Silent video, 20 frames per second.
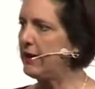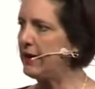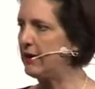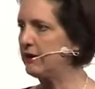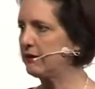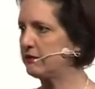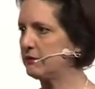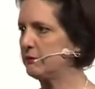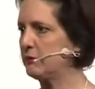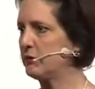
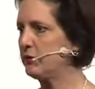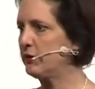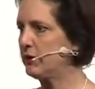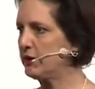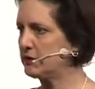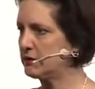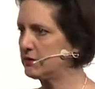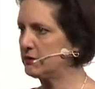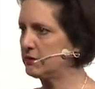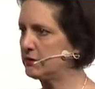ask them
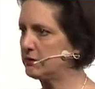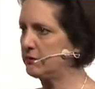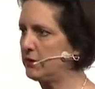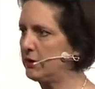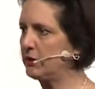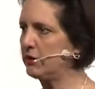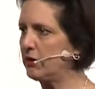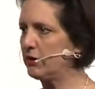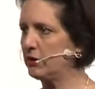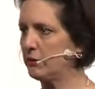questions
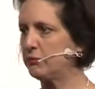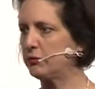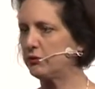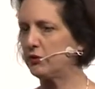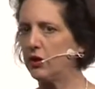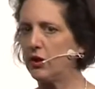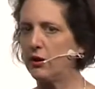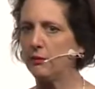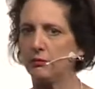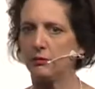about all the
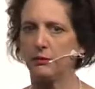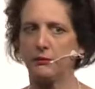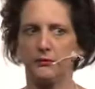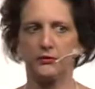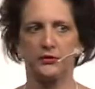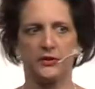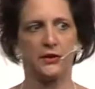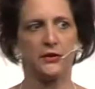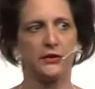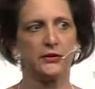
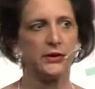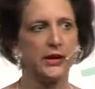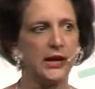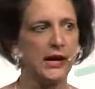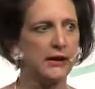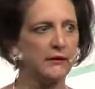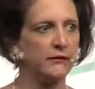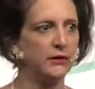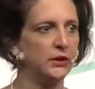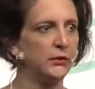problems that they're
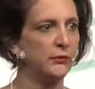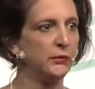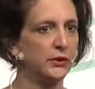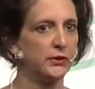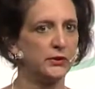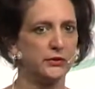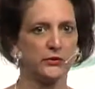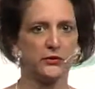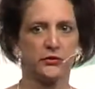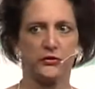having
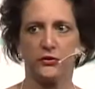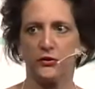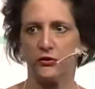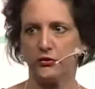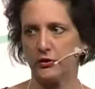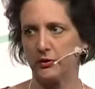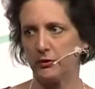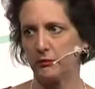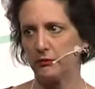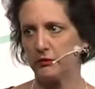with their
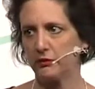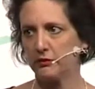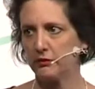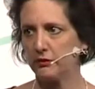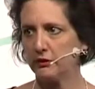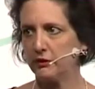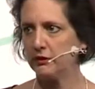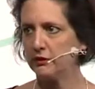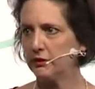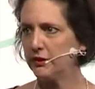systems.
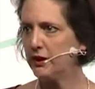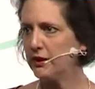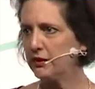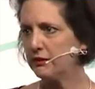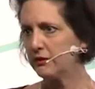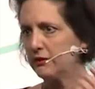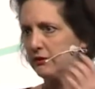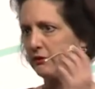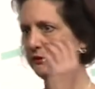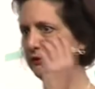
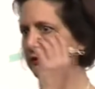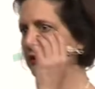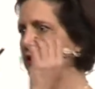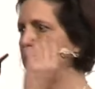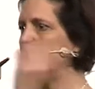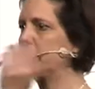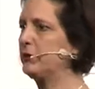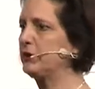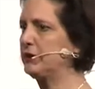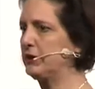Not this,
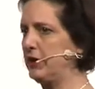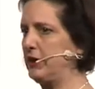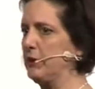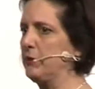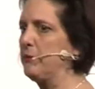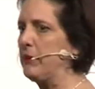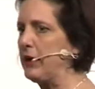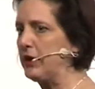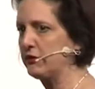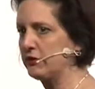what they
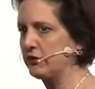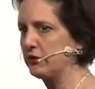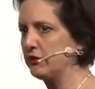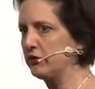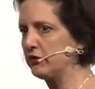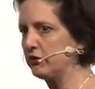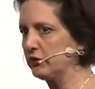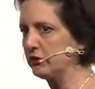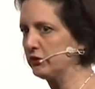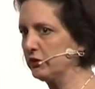imagine
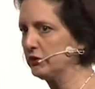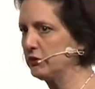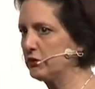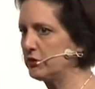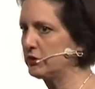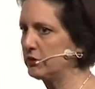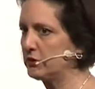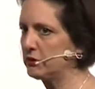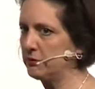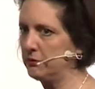the
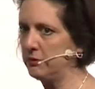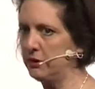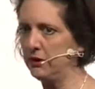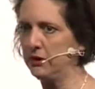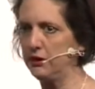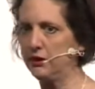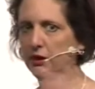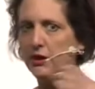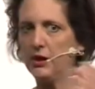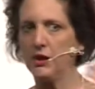solution to
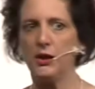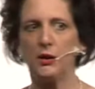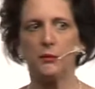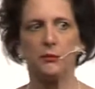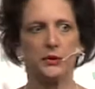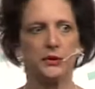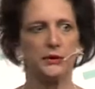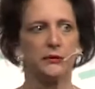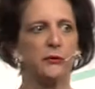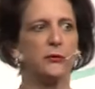be,
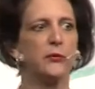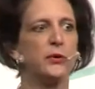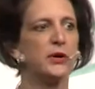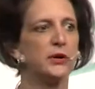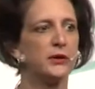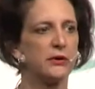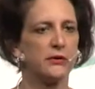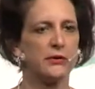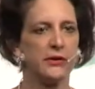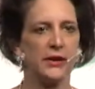but
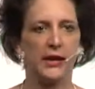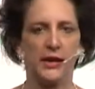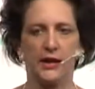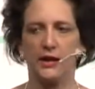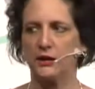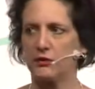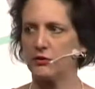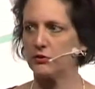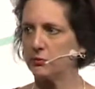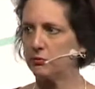what are the
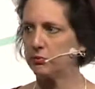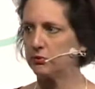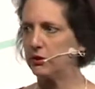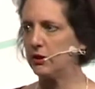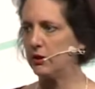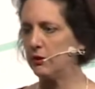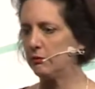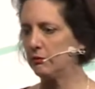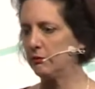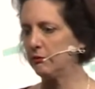actual
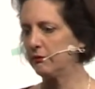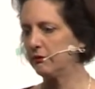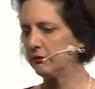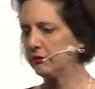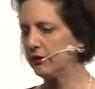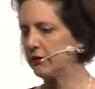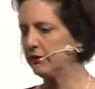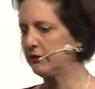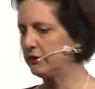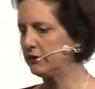
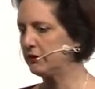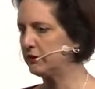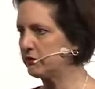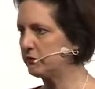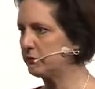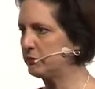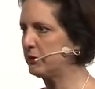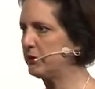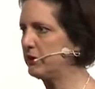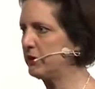problems that they're
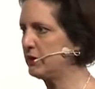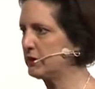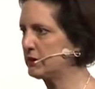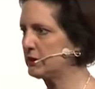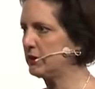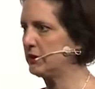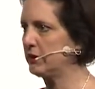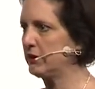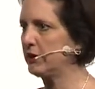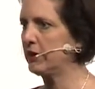
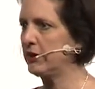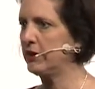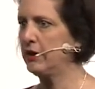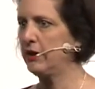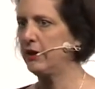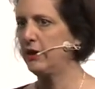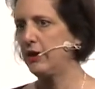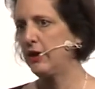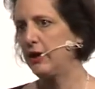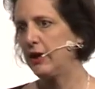experiencing?
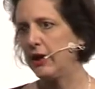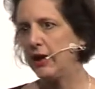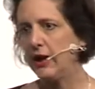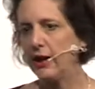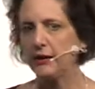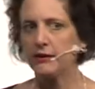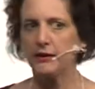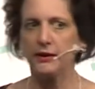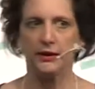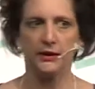
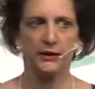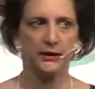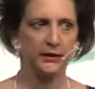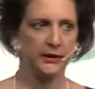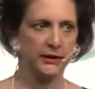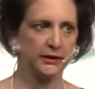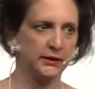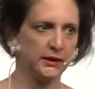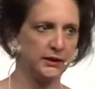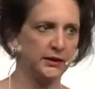And
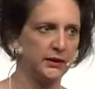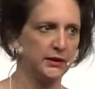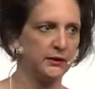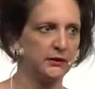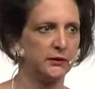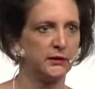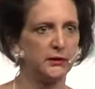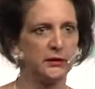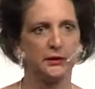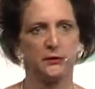then at the
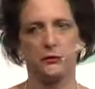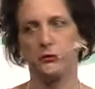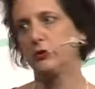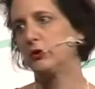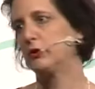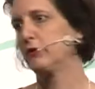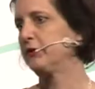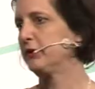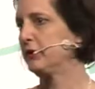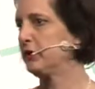end,
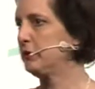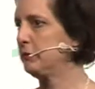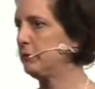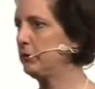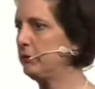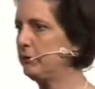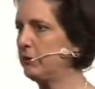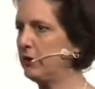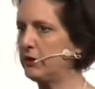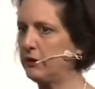well, if it could
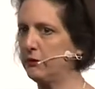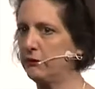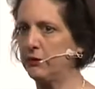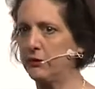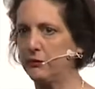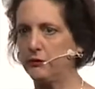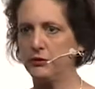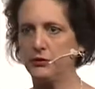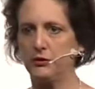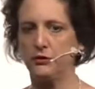be better,
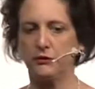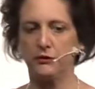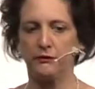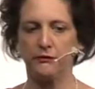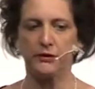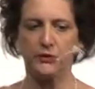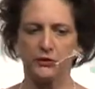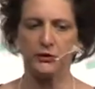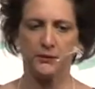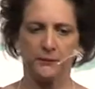what would you
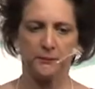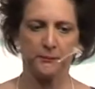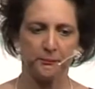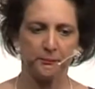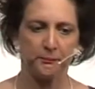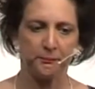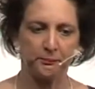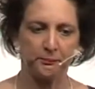envision?